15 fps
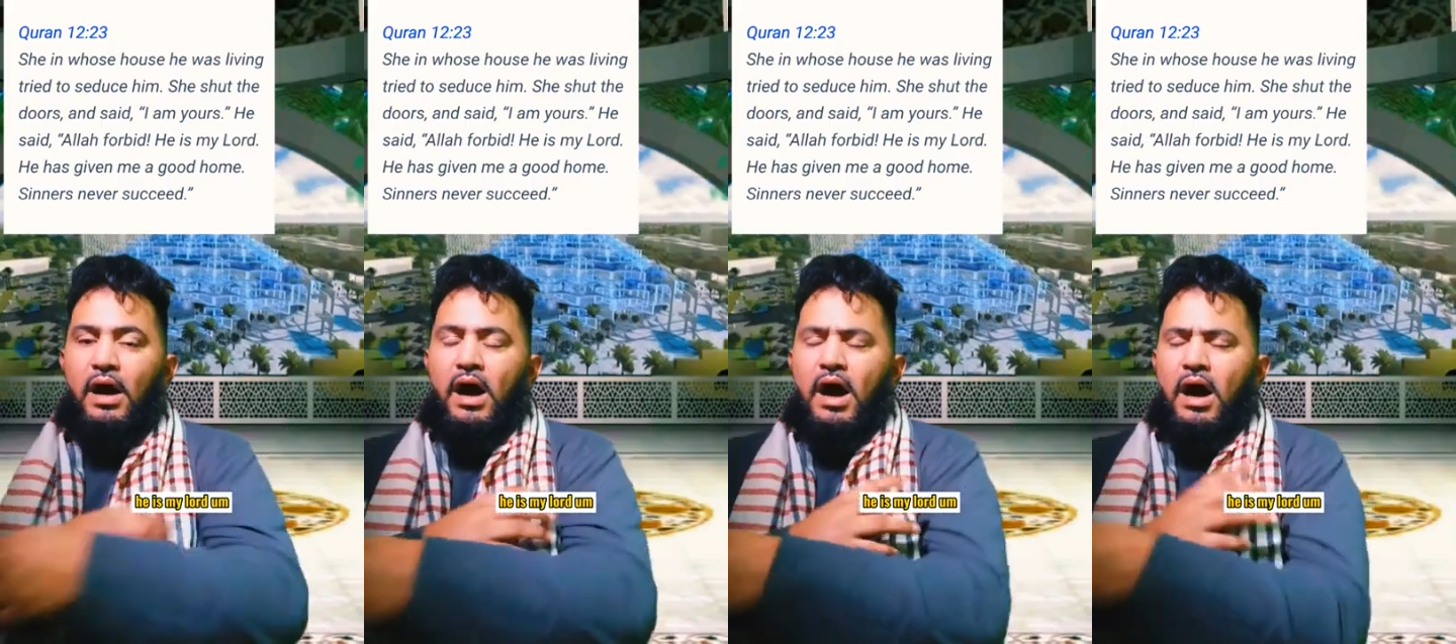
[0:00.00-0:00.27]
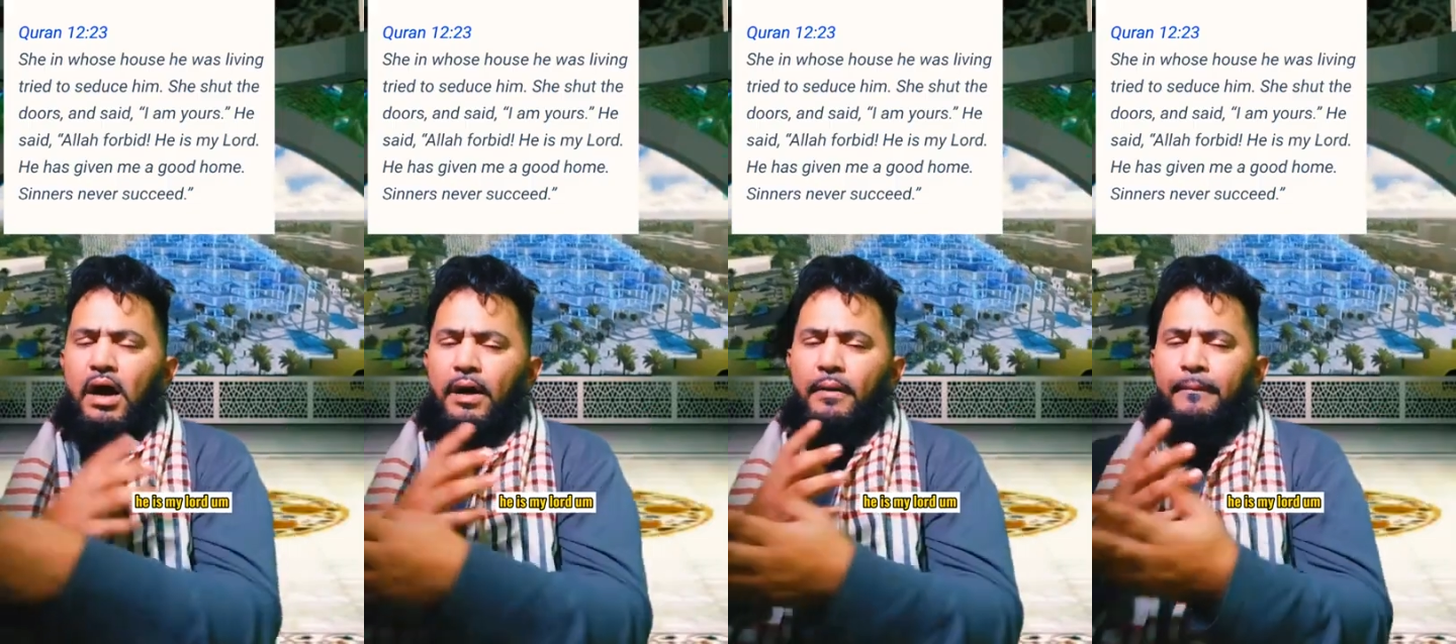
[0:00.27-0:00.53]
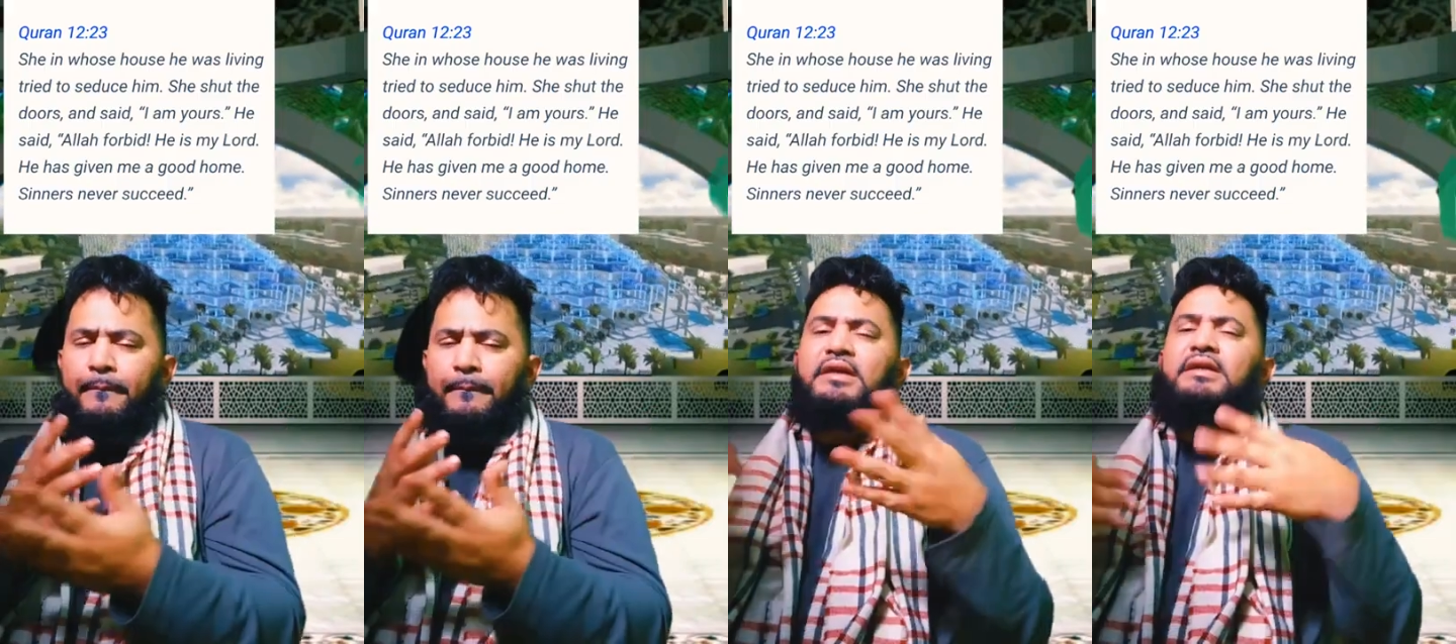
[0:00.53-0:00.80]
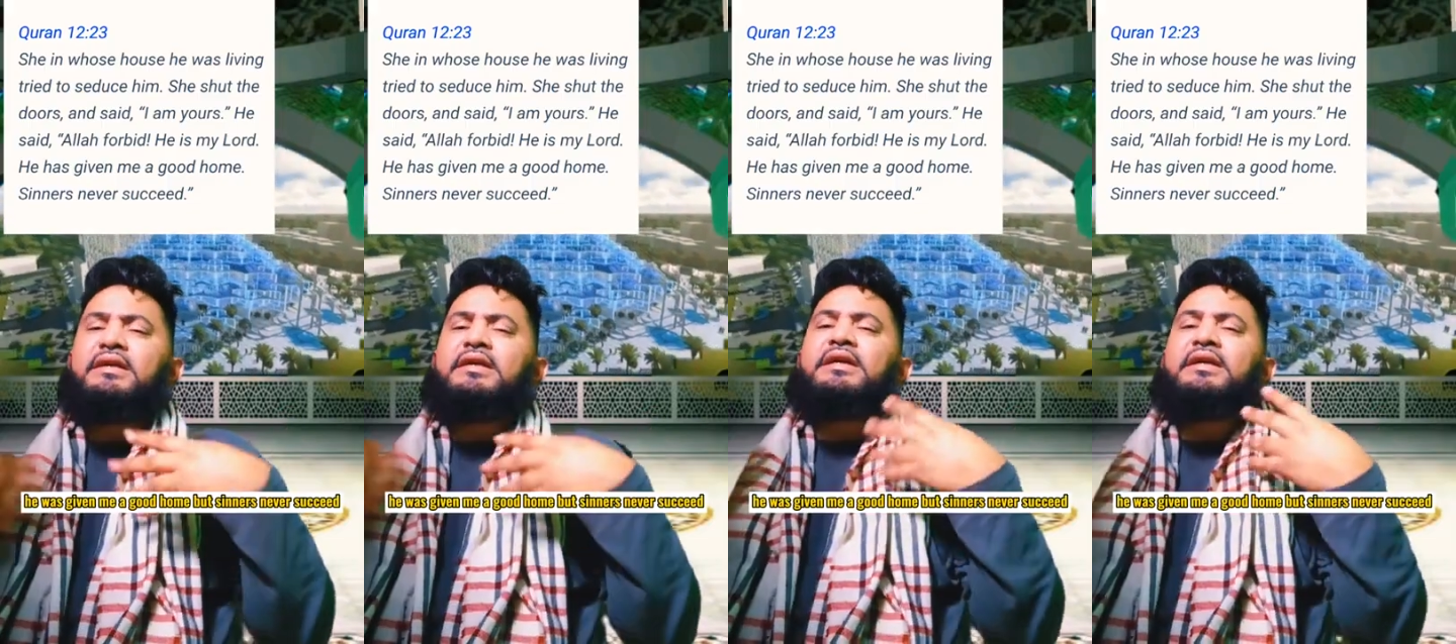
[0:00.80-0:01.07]

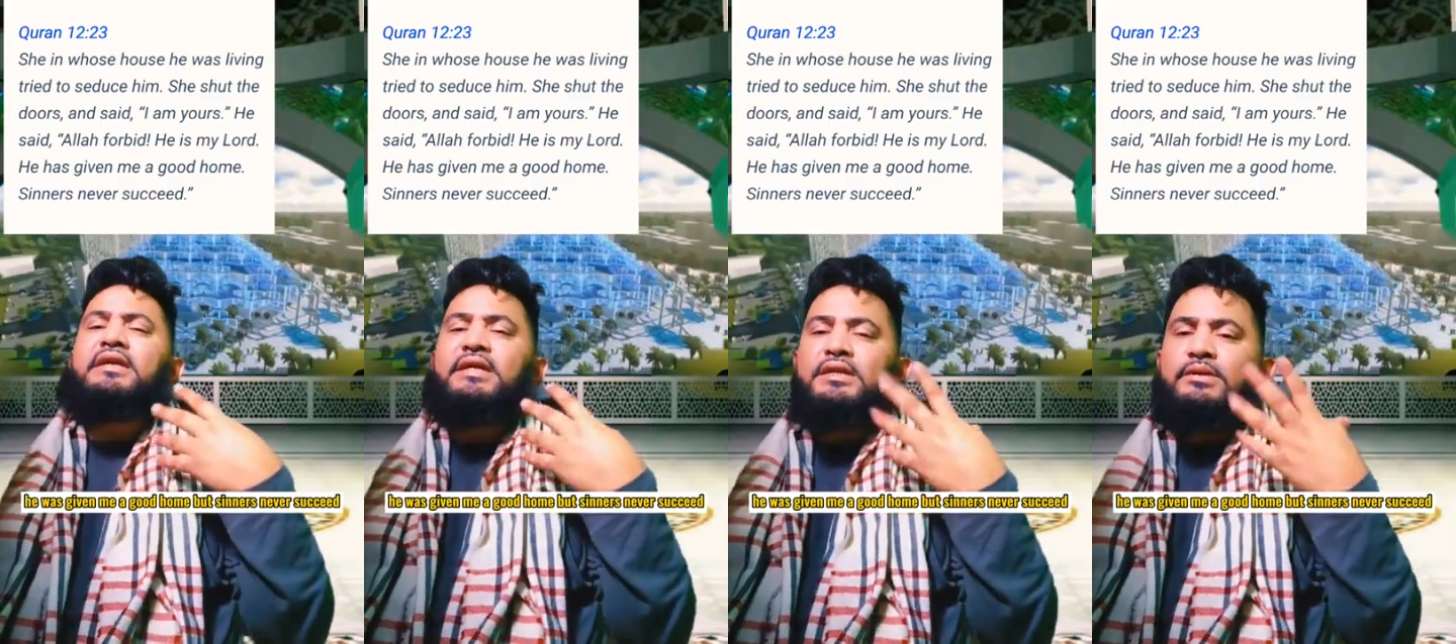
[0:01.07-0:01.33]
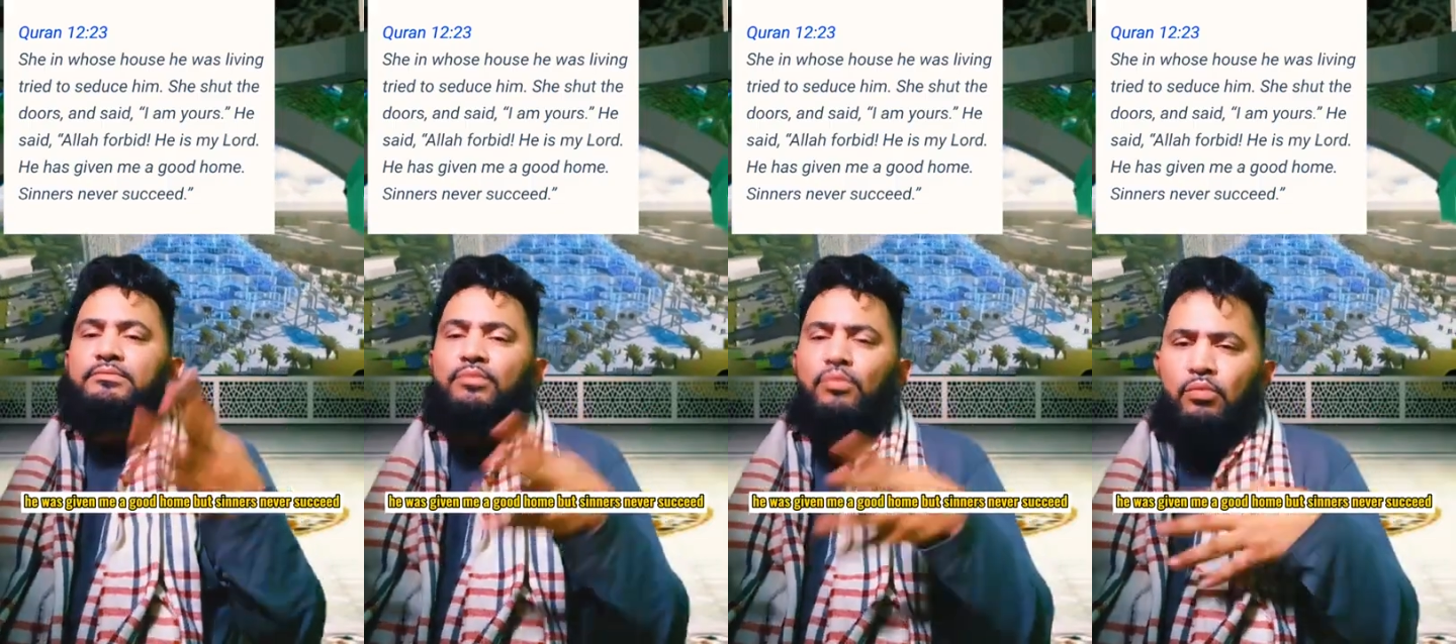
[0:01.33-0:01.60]
um, He